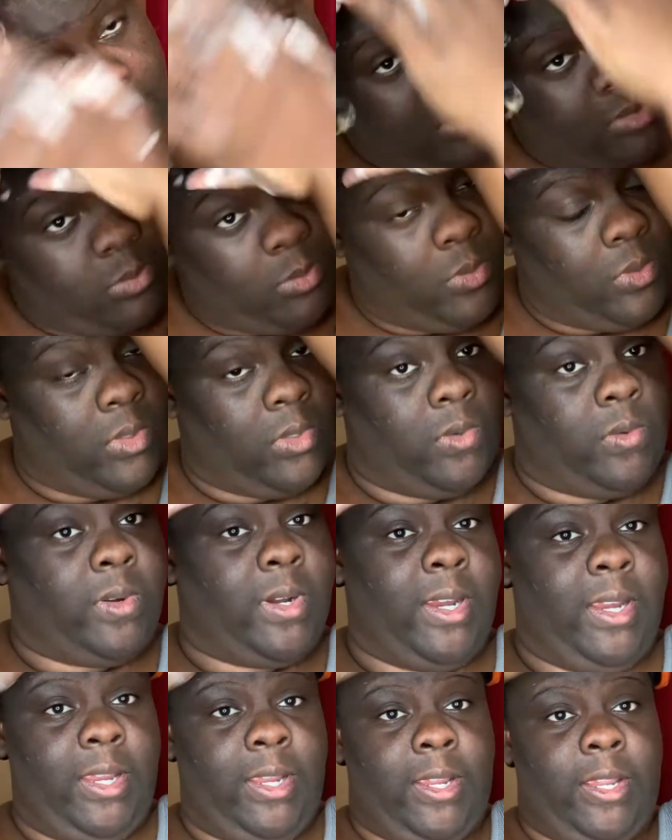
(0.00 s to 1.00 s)
Smooth and
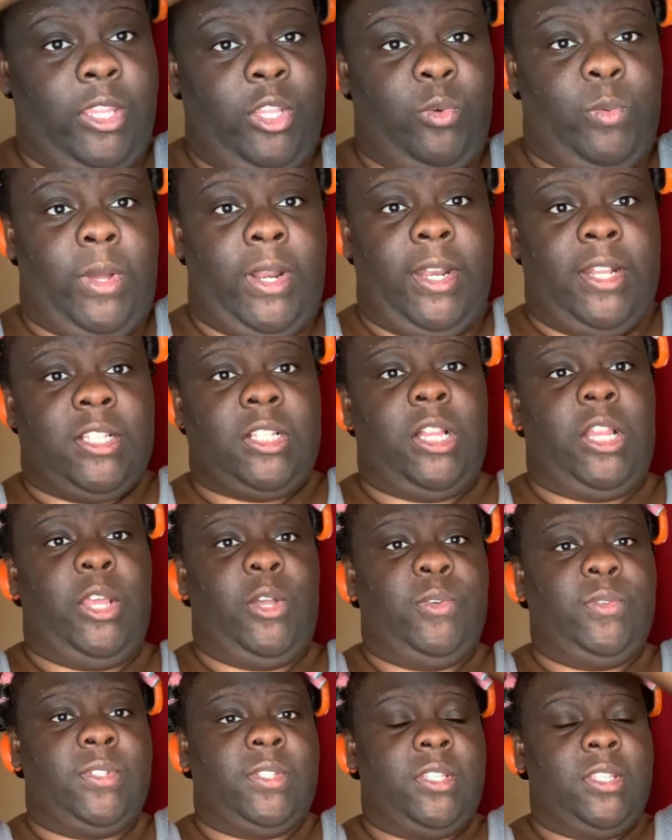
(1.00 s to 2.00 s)
rake. You want it as
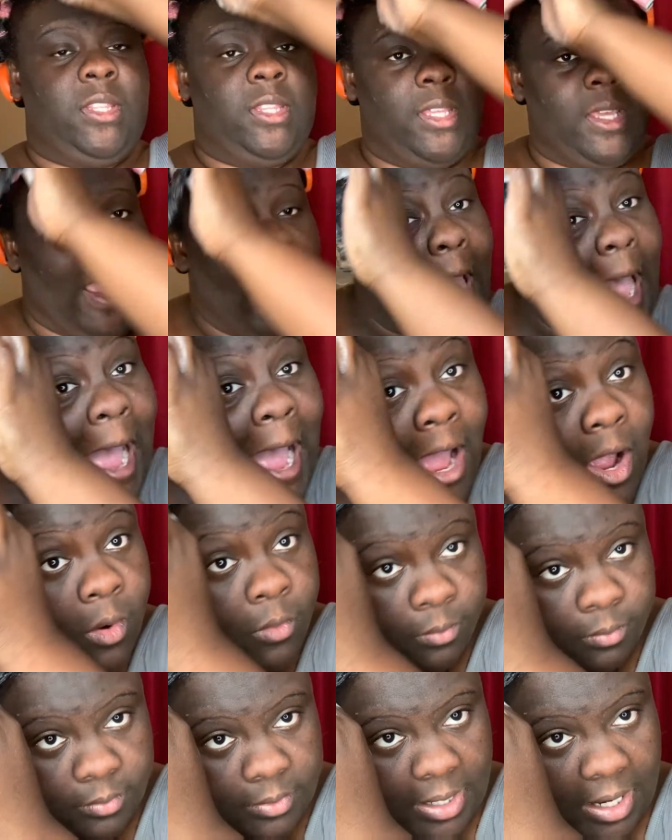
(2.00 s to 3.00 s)
close to the, I,
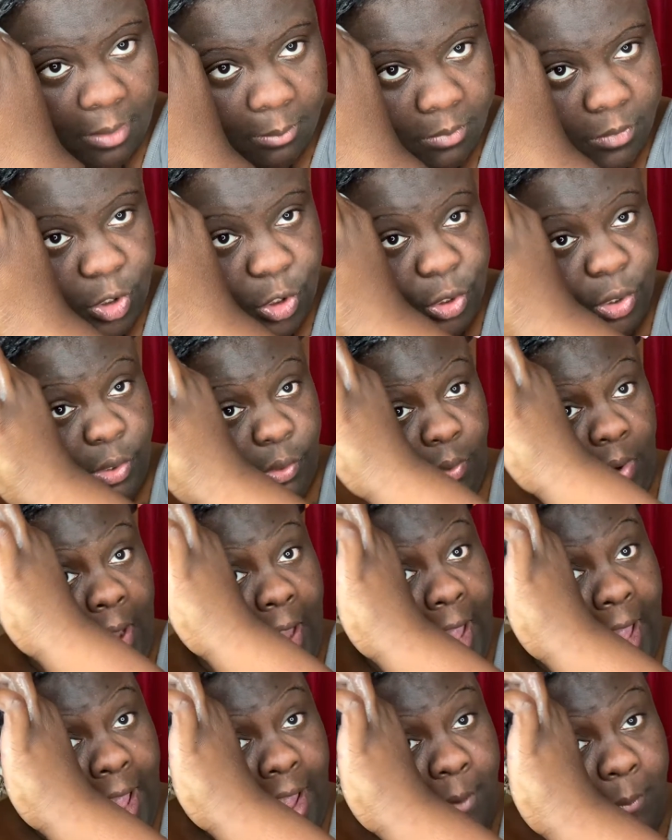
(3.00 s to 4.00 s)
not you,
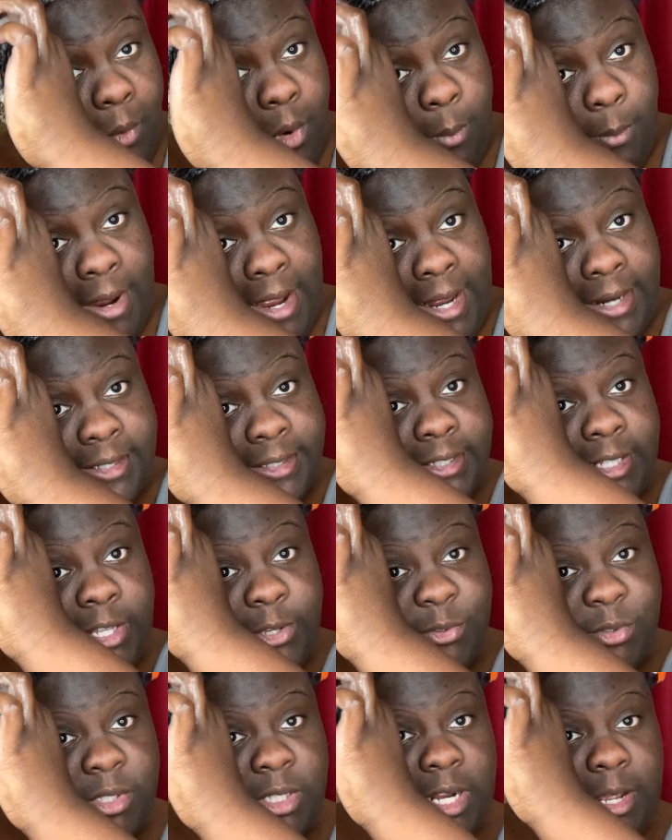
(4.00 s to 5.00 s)
I want mine as
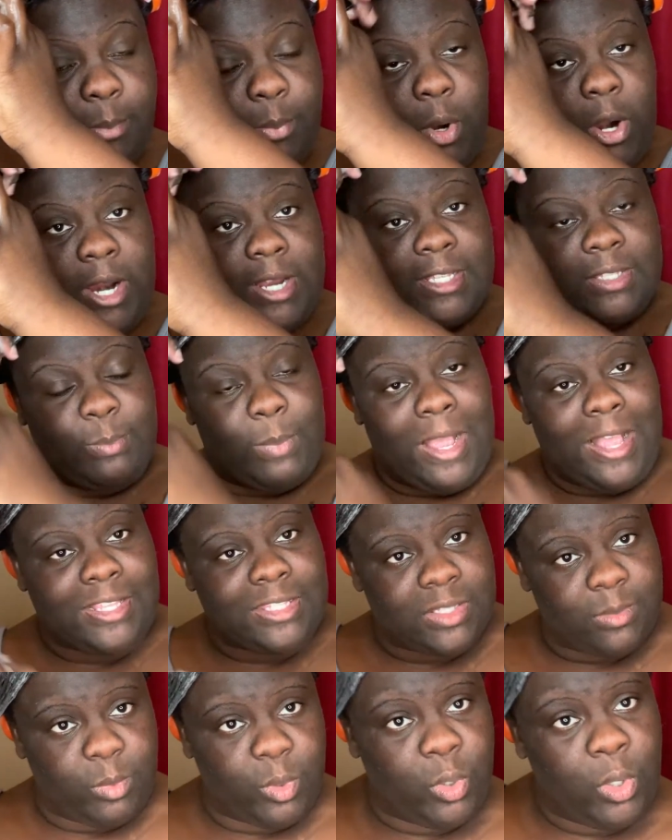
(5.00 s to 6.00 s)
close to that part as
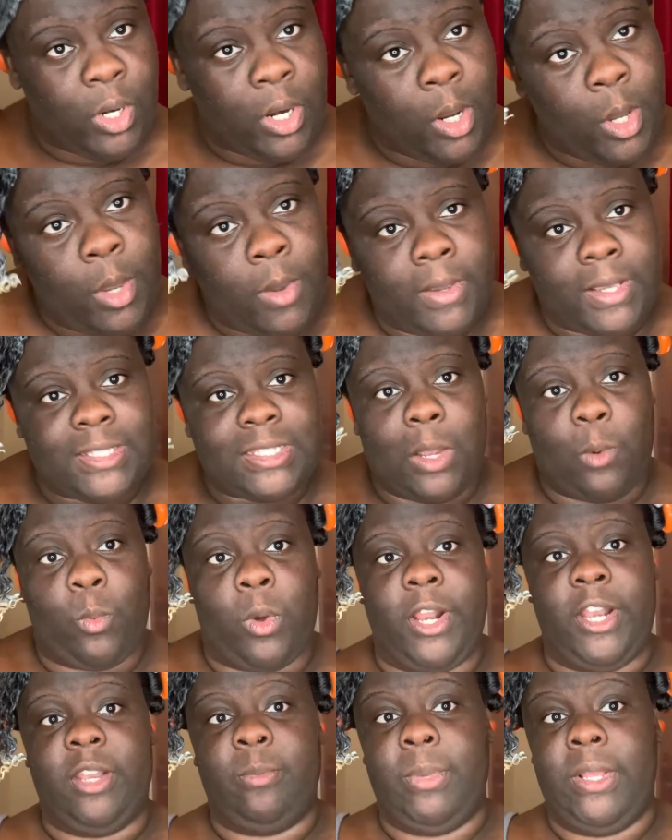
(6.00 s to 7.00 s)
possible because I
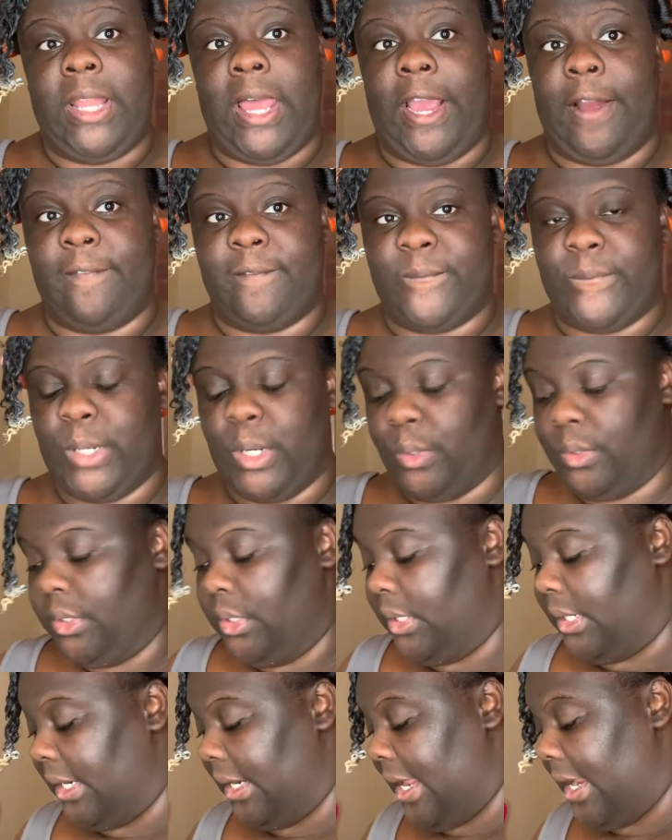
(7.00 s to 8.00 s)
want it to be like a fro
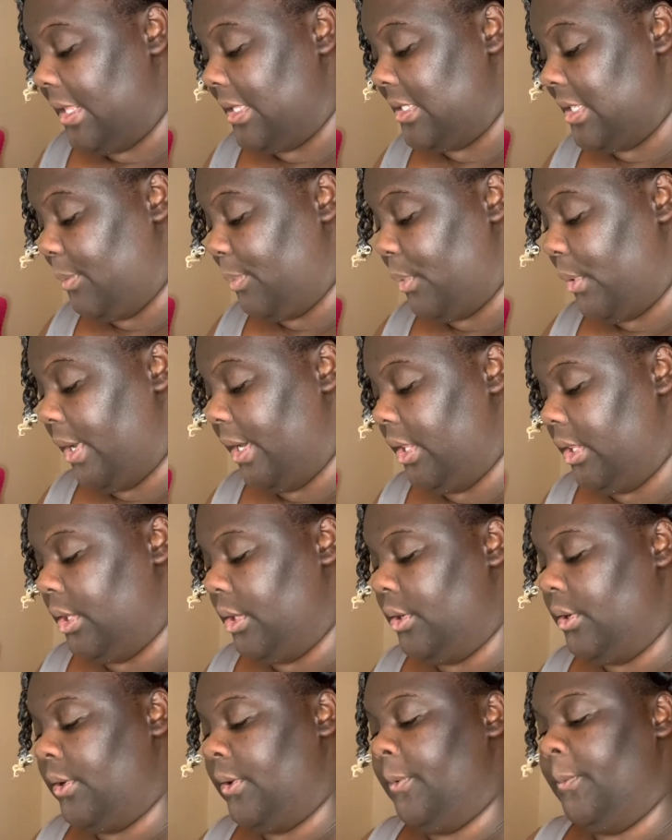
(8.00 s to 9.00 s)
look and not a separated
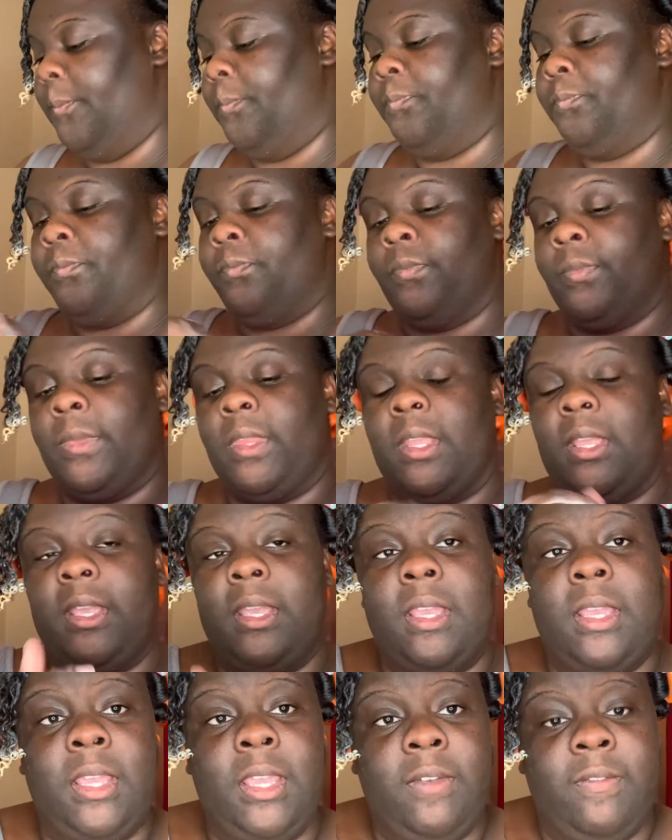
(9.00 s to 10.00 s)
look
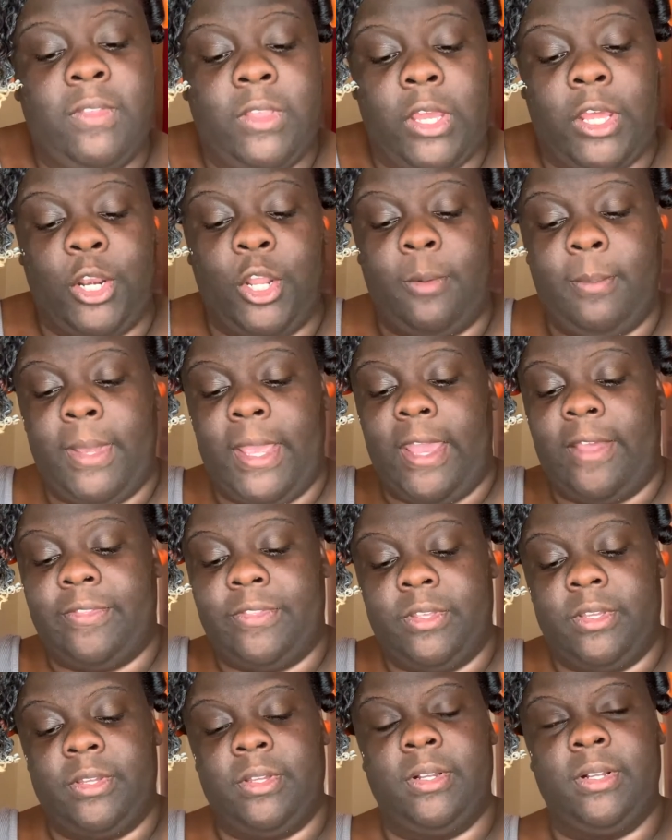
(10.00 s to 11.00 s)
even though I know I'm gonna have
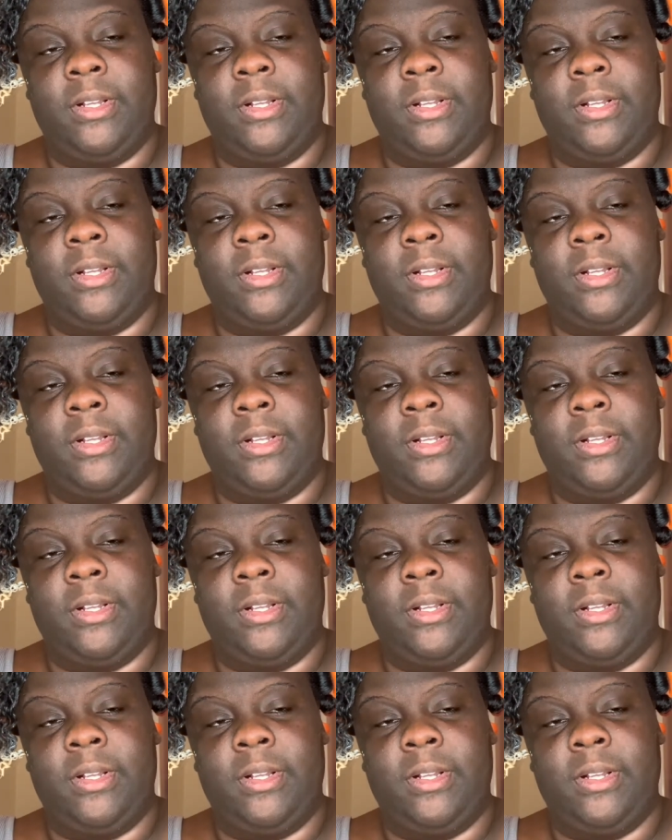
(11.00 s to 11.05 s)
to,